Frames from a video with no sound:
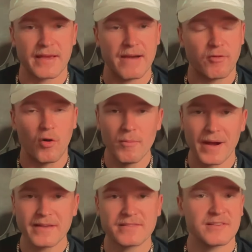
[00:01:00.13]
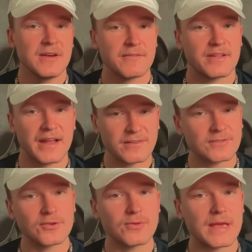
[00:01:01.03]
have home ice for the next
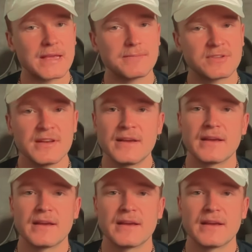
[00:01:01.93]
two games.